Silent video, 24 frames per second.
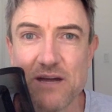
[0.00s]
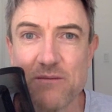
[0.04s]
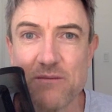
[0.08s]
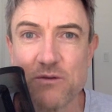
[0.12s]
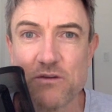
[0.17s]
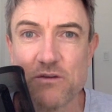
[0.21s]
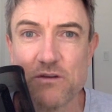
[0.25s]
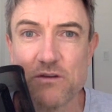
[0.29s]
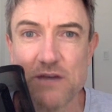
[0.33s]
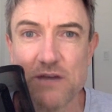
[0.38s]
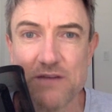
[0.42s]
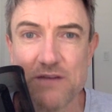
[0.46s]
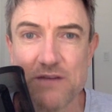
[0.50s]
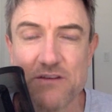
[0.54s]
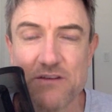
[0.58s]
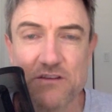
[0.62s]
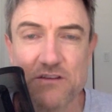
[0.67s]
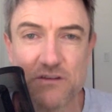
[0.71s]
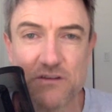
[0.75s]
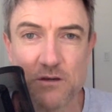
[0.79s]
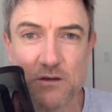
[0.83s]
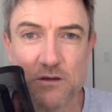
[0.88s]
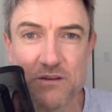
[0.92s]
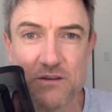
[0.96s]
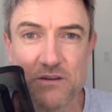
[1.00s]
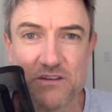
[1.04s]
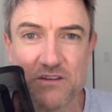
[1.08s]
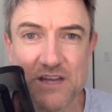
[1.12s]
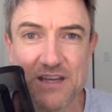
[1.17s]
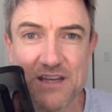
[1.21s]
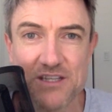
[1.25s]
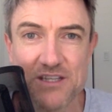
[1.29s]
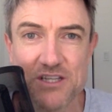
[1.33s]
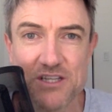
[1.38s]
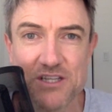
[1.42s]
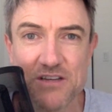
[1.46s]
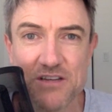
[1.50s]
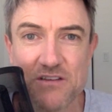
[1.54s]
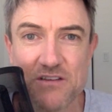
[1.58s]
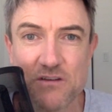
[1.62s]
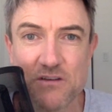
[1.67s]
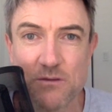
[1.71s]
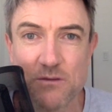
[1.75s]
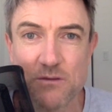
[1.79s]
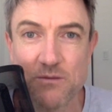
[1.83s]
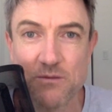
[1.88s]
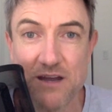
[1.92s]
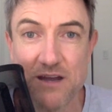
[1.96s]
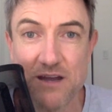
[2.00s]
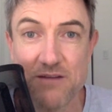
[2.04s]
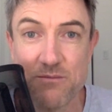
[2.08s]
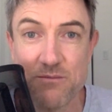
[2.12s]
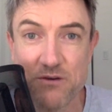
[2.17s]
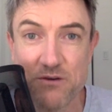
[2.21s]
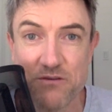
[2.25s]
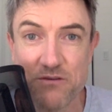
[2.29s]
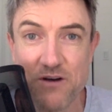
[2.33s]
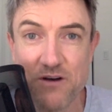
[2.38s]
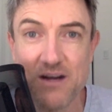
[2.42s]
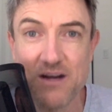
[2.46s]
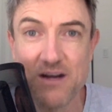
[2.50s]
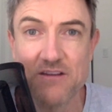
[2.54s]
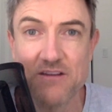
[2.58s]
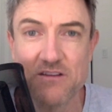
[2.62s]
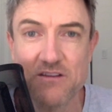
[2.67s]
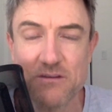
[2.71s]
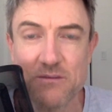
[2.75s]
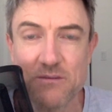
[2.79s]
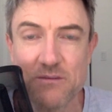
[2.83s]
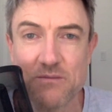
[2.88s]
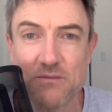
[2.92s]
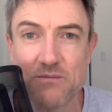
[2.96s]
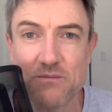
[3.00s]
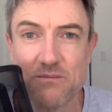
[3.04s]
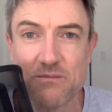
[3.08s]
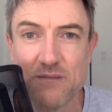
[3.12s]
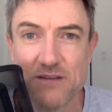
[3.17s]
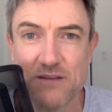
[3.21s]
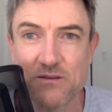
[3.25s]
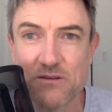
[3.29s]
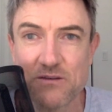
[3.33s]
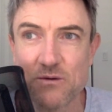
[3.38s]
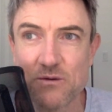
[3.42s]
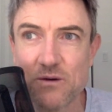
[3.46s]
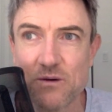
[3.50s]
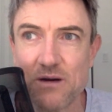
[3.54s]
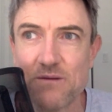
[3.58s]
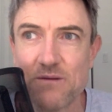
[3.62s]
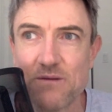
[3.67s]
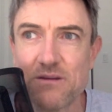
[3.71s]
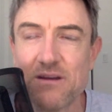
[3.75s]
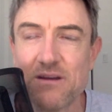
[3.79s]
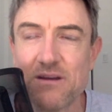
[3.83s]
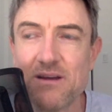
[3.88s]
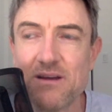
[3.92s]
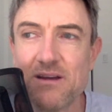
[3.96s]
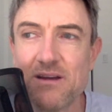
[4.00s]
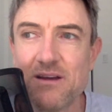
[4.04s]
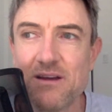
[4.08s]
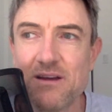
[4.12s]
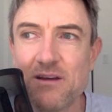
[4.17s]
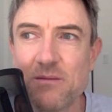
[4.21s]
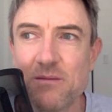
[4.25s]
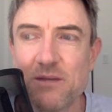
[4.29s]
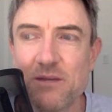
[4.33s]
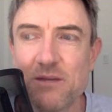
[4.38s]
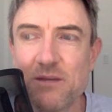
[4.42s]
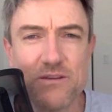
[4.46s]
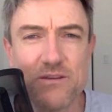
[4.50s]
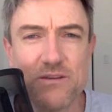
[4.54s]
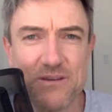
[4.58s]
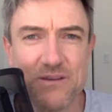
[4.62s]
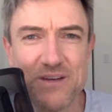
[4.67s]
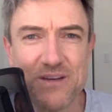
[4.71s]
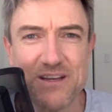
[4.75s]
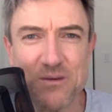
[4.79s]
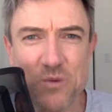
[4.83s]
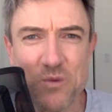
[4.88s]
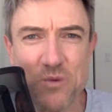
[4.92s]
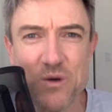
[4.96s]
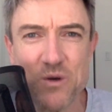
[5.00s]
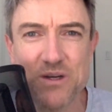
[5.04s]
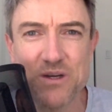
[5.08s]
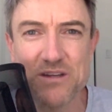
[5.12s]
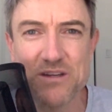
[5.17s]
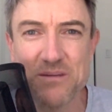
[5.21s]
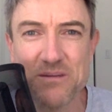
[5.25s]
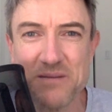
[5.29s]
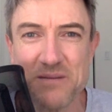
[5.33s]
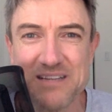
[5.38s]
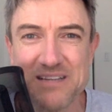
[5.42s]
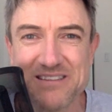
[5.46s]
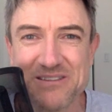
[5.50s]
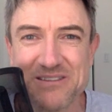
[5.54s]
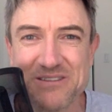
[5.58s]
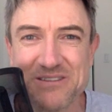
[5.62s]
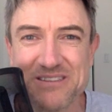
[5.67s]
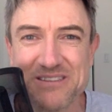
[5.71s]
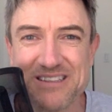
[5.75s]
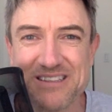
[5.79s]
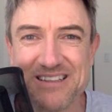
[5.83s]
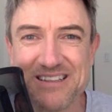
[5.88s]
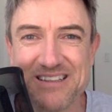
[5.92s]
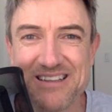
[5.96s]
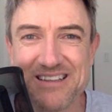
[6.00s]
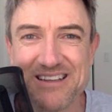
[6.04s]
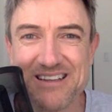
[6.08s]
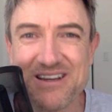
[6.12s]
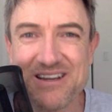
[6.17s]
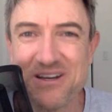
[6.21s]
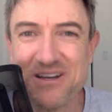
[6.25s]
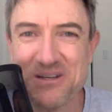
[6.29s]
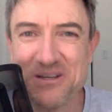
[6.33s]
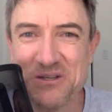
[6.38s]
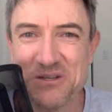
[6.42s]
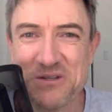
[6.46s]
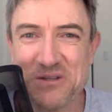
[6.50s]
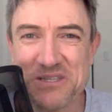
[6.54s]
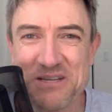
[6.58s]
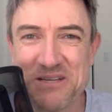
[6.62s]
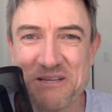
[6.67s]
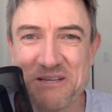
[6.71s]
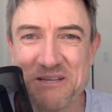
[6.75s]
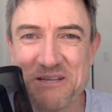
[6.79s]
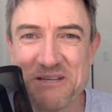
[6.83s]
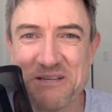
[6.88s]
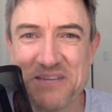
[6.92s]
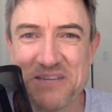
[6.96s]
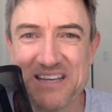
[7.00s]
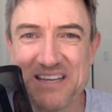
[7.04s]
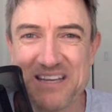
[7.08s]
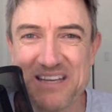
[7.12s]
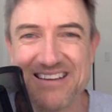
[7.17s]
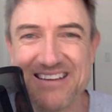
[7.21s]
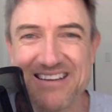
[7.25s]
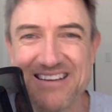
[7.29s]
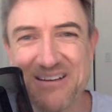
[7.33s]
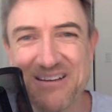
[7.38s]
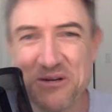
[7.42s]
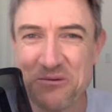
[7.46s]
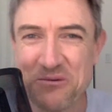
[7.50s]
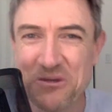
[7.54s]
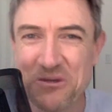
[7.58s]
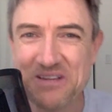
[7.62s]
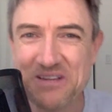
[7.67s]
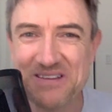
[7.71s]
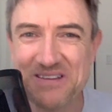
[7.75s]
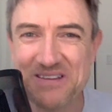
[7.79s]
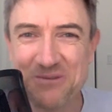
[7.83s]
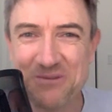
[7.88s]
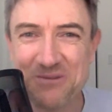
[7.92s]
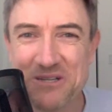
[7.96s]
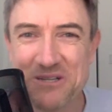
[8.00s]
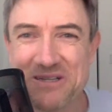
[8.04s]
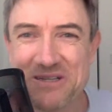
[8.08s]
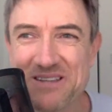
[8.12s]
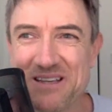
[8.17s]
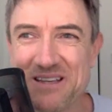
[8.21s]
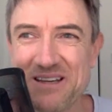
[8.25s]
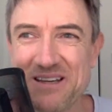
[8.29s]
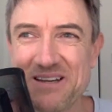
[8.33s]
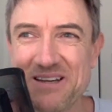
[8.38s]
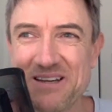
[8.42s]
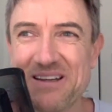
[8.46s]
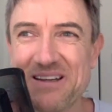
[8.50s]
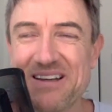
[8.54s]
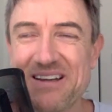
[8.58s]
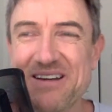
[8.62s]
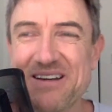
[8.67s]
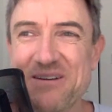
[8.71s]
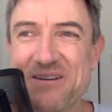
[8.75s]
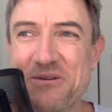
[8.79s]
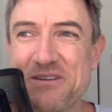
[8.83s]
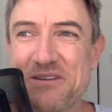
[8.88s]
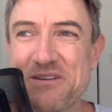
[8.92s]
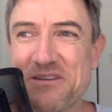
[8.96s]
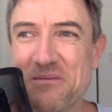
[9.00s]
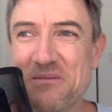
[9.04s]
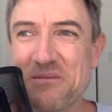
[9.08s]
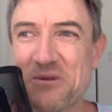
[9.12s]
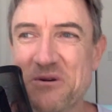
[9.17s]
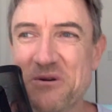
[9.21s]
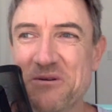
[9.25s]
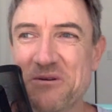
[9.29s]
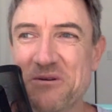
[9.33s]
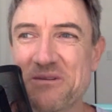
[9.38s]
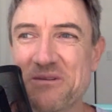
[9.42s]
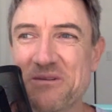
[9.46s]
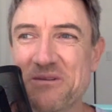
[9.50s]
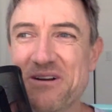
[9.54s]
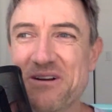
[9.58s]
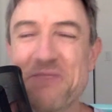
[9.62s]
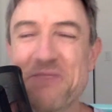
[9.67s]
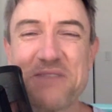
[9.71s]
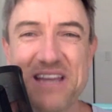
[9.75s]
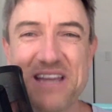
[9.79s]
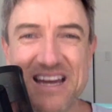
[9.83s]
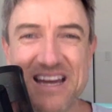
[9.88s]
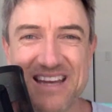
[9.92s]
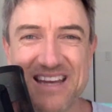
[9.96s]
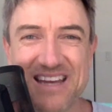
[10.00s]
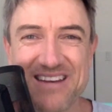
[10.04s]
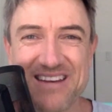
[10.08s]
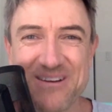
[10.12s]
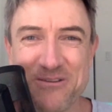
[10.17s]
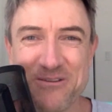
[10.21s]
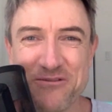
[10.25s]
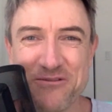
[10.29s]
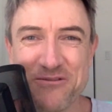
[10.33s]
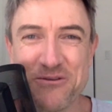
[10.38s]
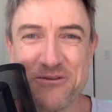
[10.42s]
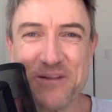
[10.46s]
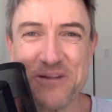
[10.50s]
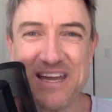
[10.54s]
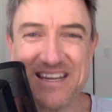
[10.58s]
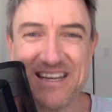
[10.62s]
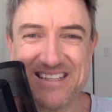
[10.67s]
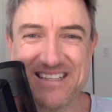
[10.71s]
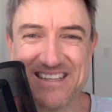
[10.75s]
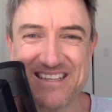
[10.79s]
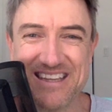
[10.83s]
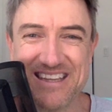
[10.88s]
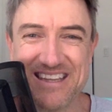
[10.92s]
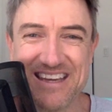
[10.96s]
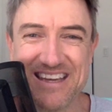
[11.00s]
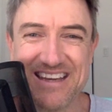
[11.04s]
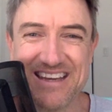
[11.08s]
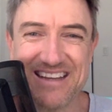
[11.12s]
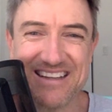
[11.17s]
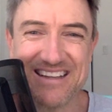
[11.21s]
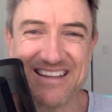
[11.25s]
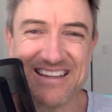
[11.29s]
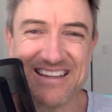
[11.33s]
able to have a surplus energy to provide some muscle growth. But you also need to work the muscles. You got to do something. So what's the more complicated or full answer there?